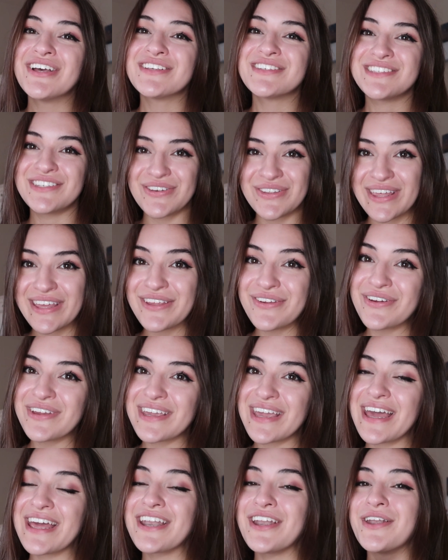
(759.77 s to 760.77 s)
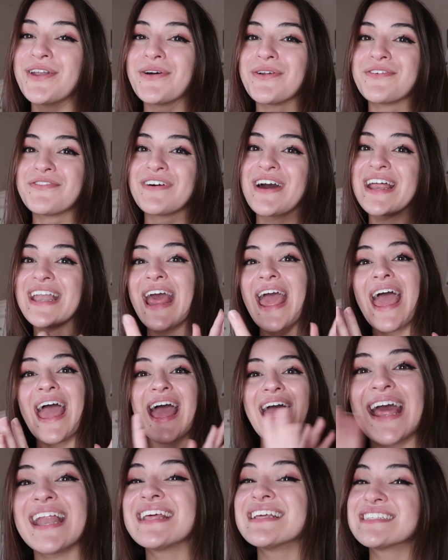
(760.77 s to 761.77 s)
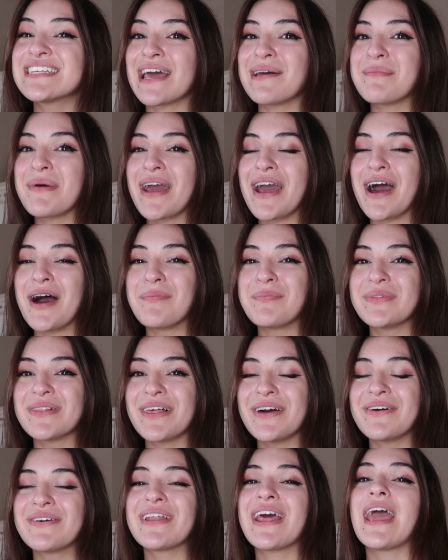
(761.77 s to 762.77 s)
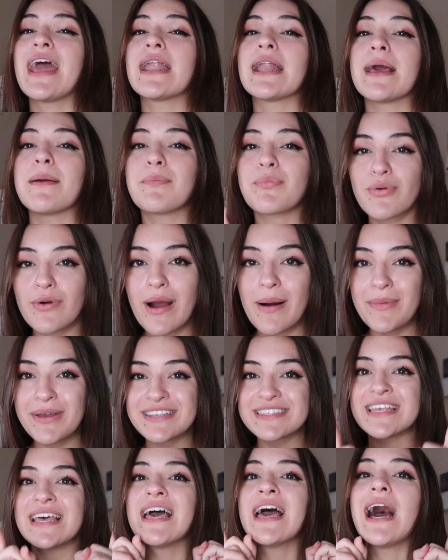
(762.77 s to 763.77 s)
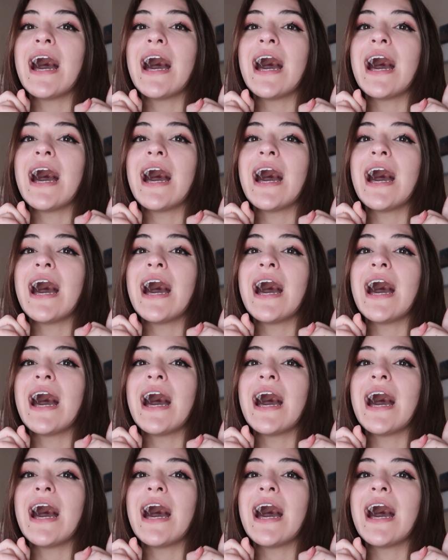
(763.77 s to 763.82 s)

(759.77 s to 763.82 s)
so that you can get notified anytime I upload and I promise